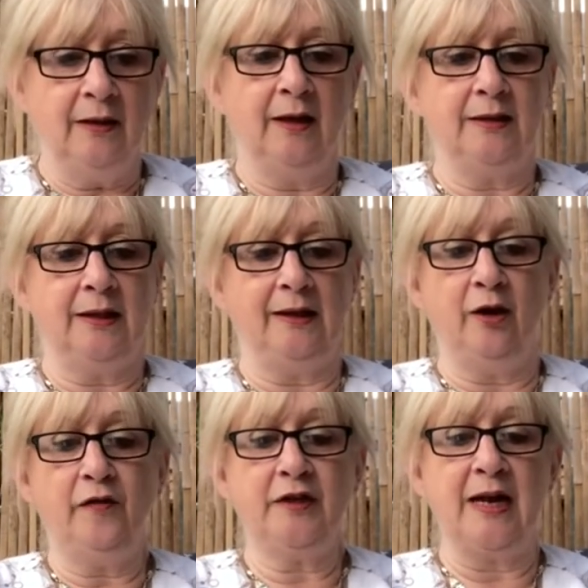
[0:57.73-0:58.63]
until it
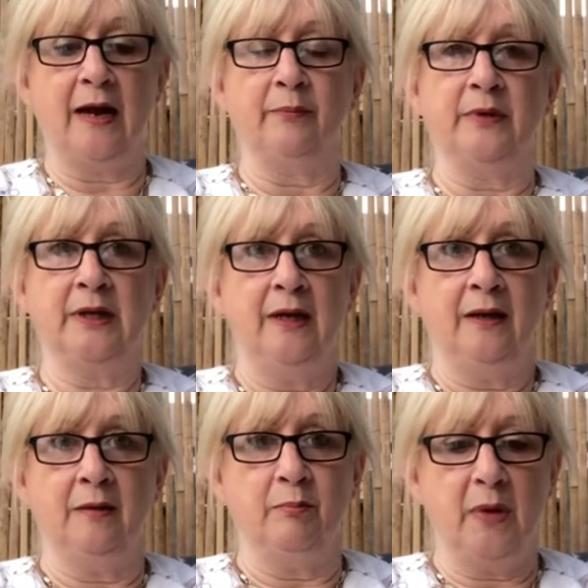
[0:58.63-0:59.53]
often happened
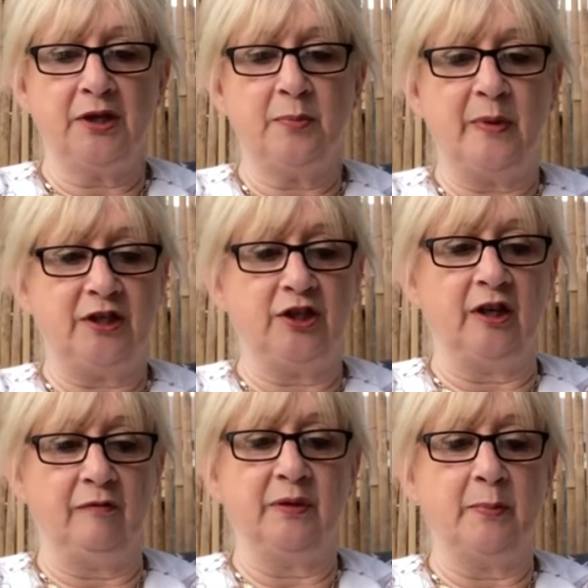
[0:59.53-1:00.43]
that much
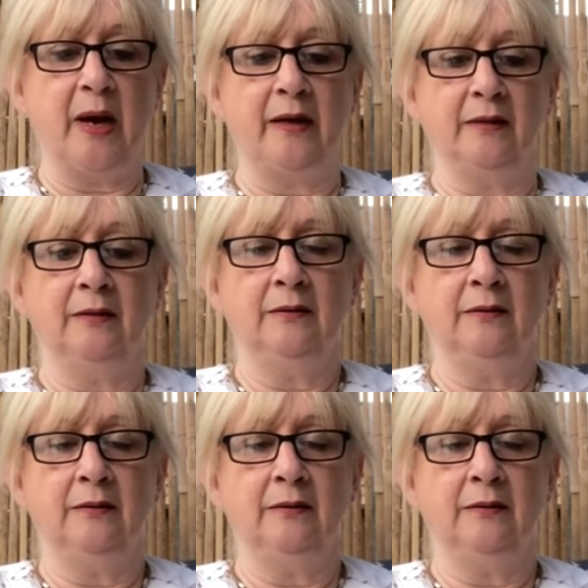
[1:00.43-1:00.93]
mischief was made